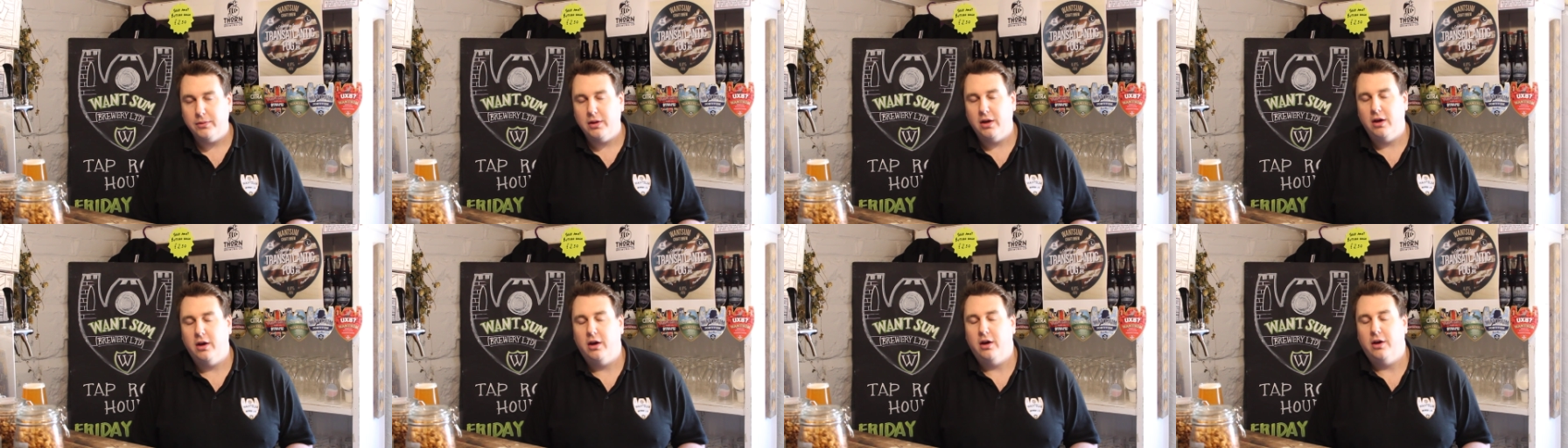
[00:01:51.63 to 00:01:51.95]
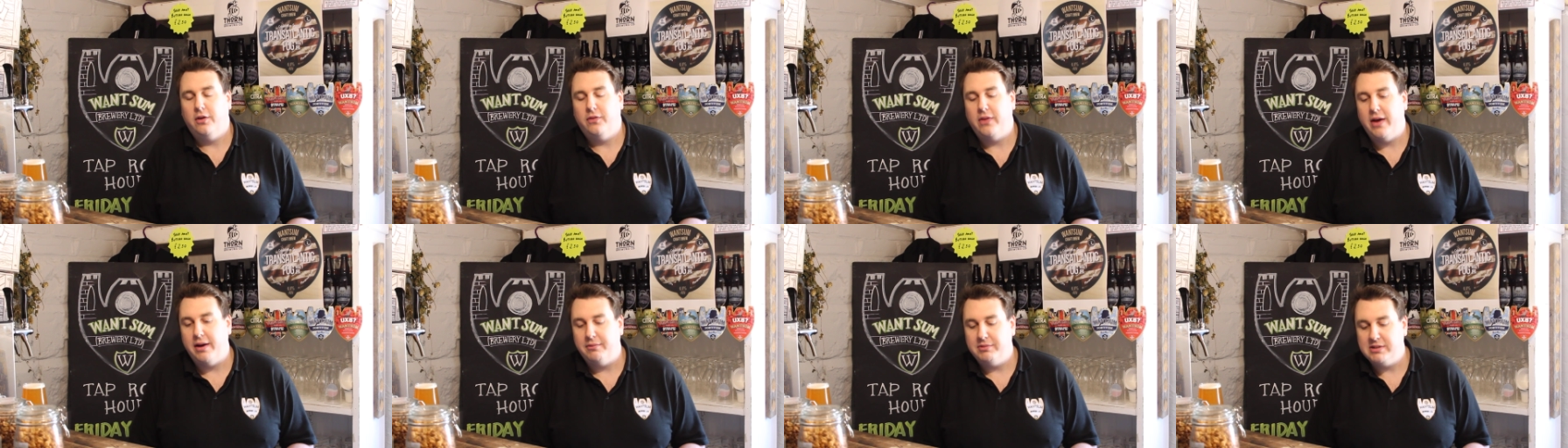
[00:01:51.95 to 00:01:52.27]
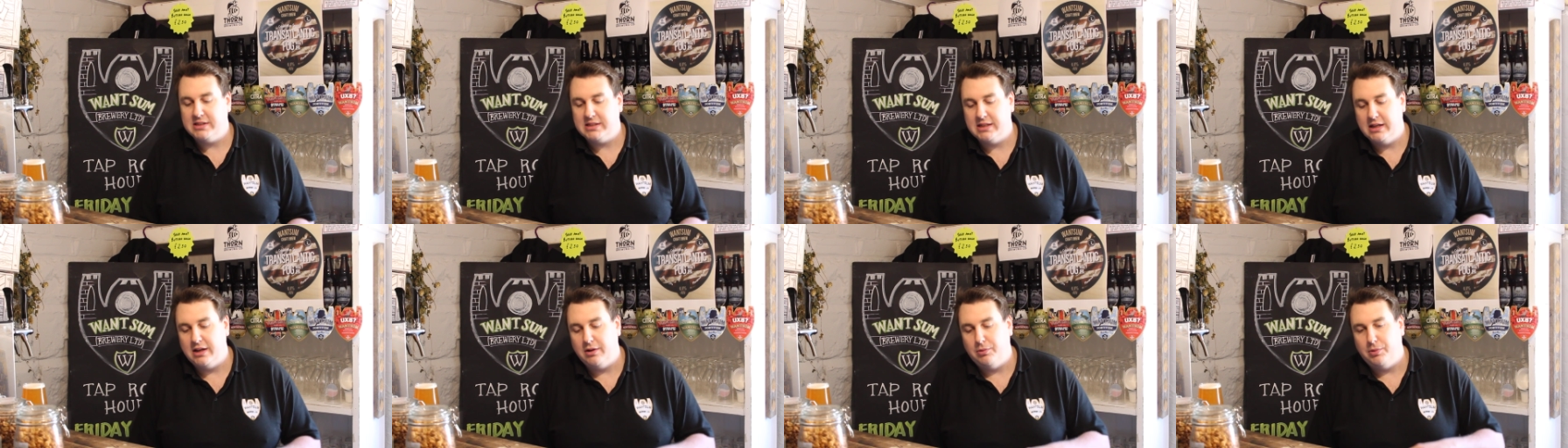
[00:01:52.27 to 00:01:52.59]
That
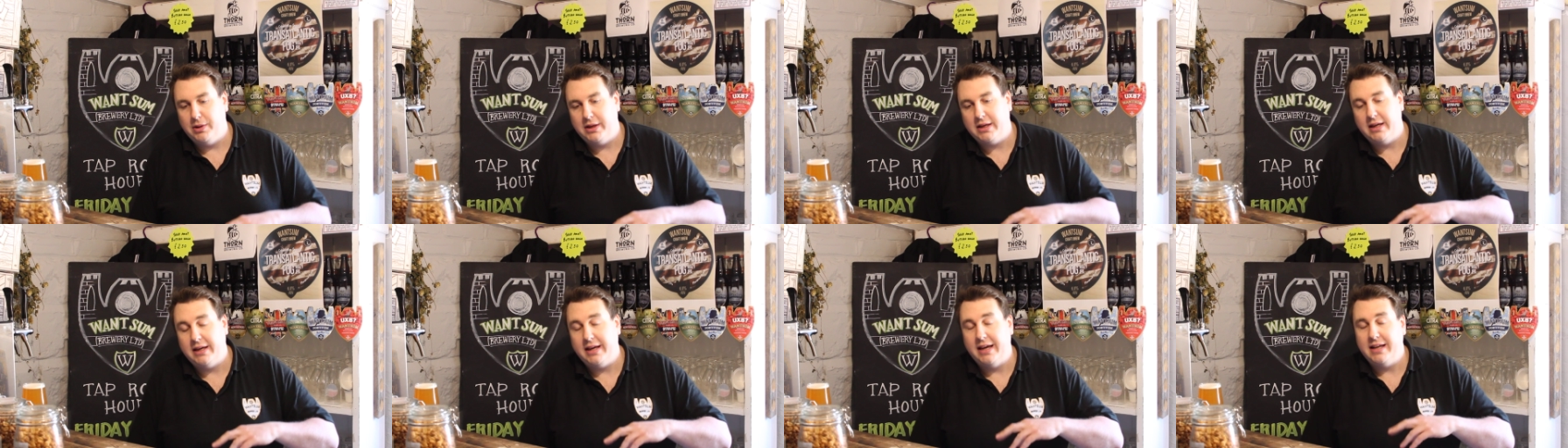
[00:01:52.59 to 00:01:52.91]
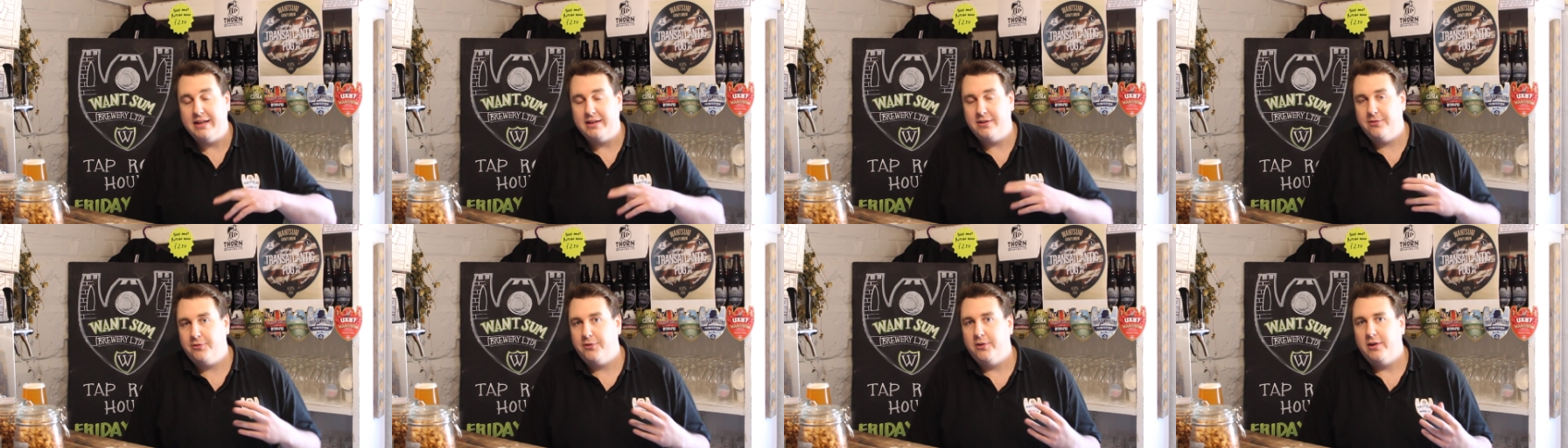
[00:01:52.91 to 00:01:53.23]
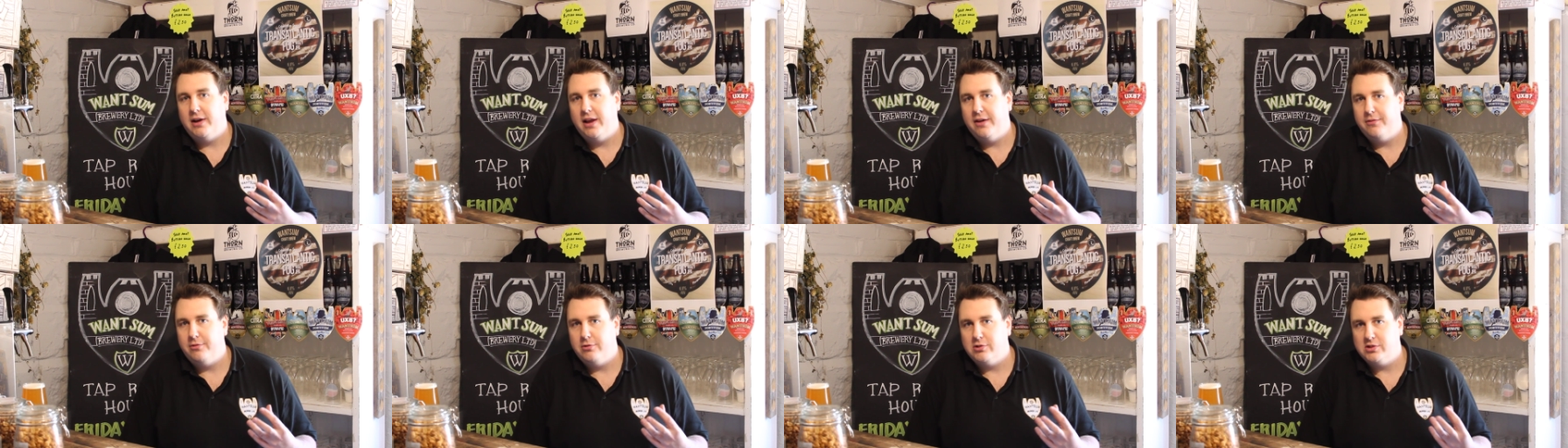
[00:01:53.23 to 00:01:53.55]
was so that we could get
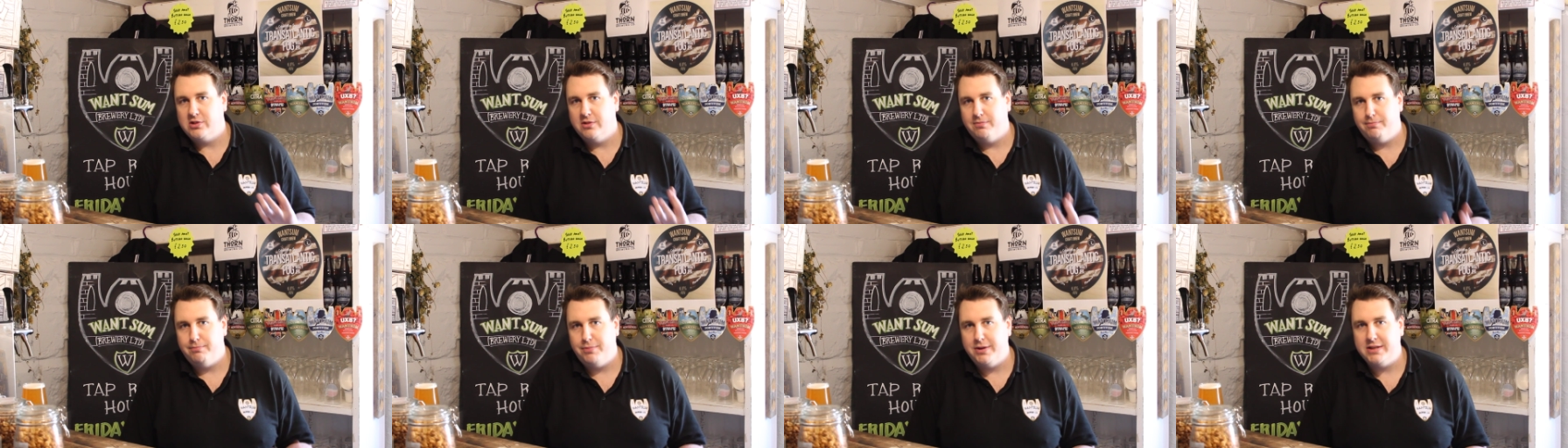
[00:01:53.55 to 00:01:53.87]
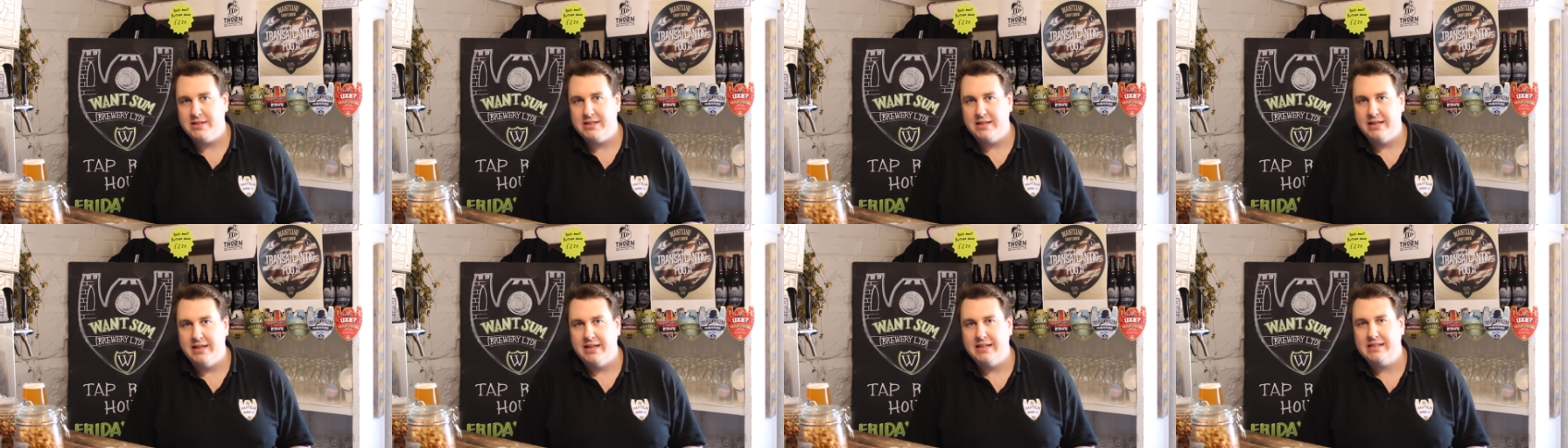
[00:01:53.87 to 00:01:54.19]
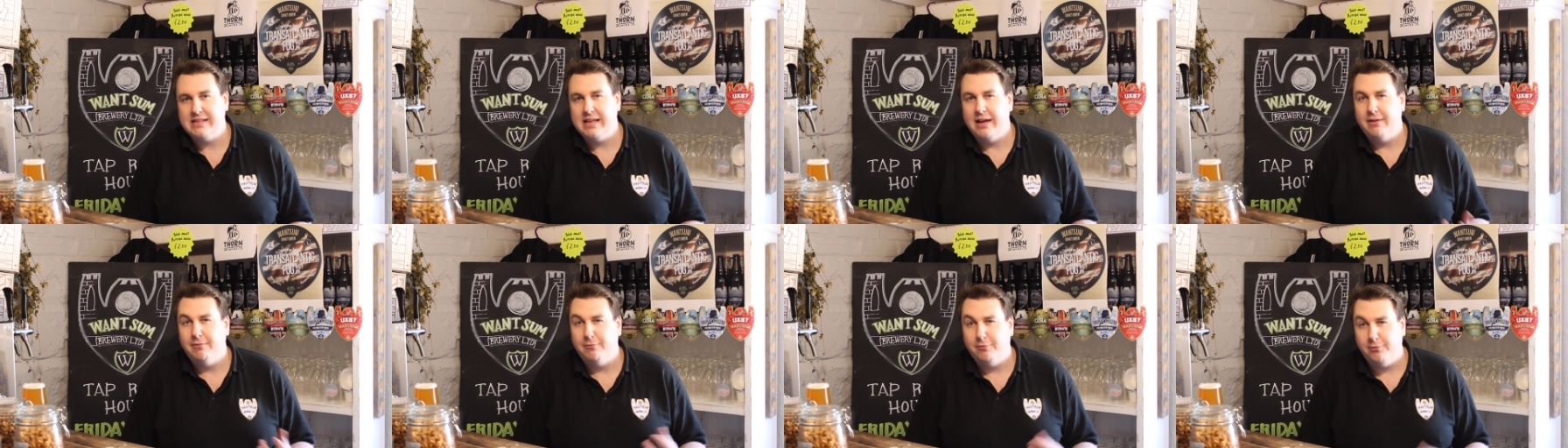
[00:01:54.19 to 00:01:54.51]
different levels of
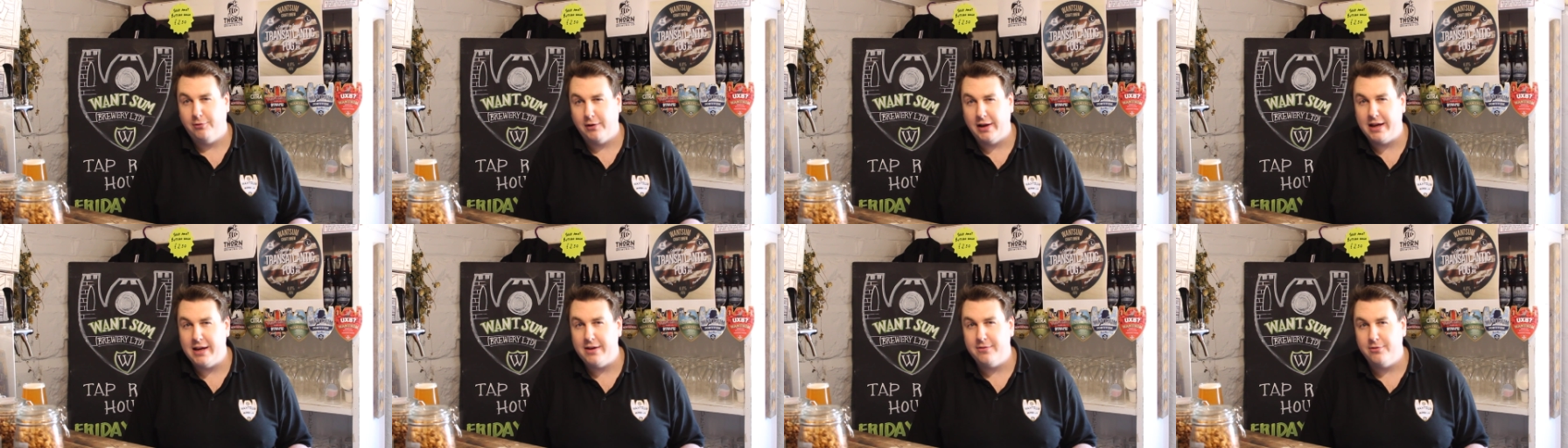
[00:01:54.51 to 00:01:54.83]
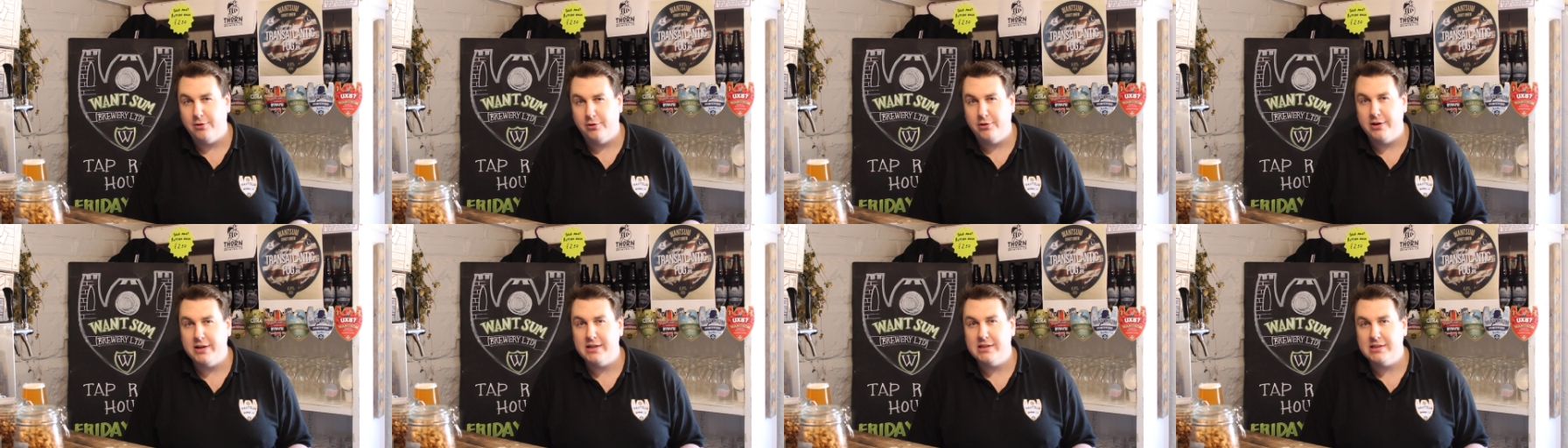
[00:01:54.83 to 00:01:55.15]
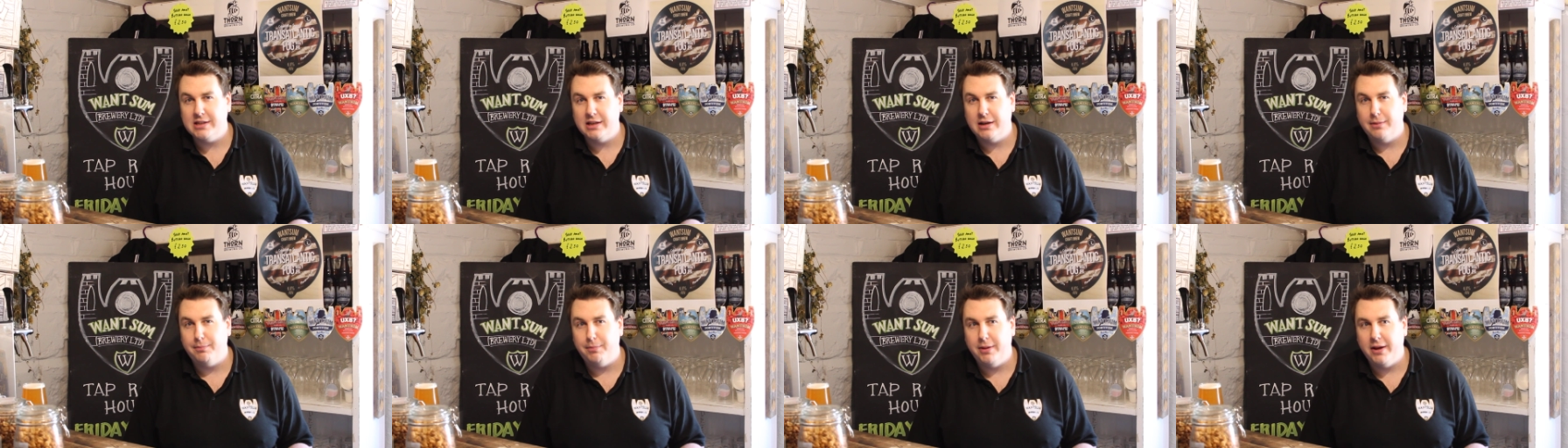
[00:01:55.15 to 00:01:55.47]
bitterness and flavour
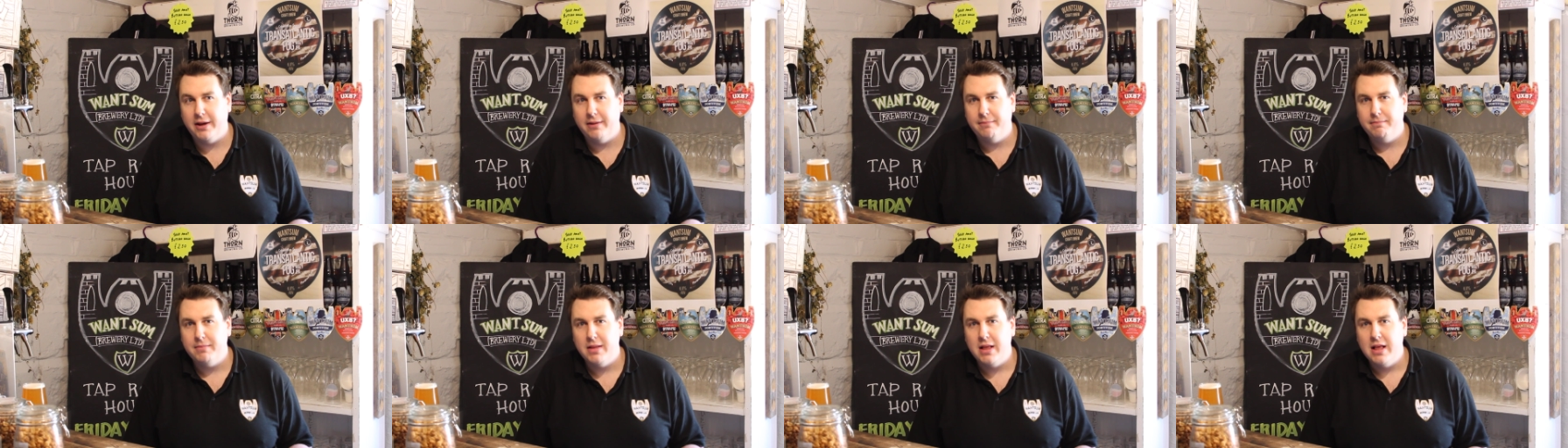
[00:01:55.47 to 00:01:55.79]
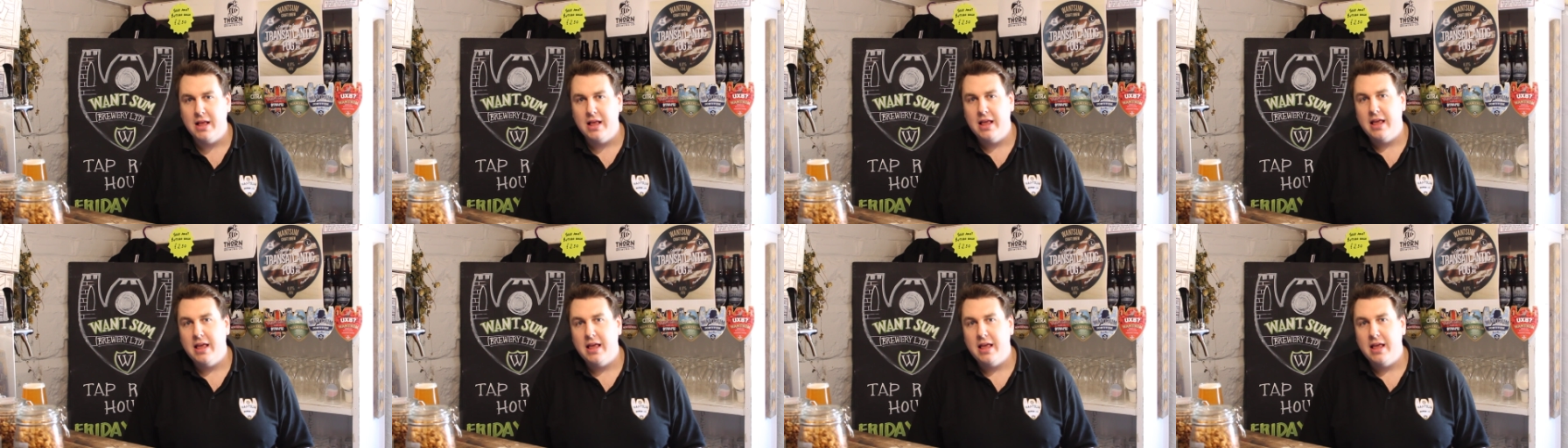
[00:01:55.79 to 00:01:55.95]
into the beer.